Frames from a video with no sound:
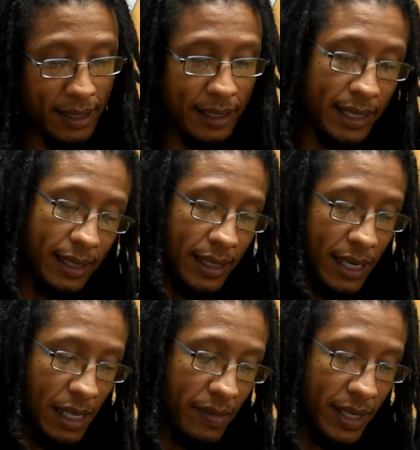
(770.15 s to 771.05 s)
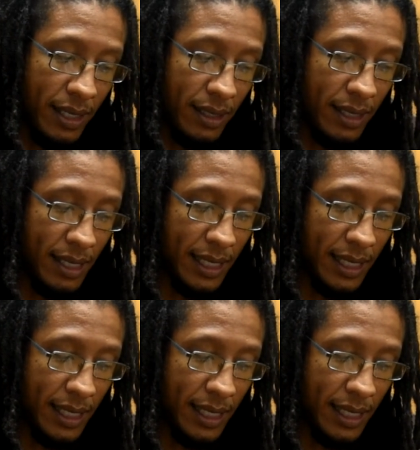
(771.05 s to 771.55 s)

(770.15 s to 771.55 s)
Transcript: Tilt a little bit to the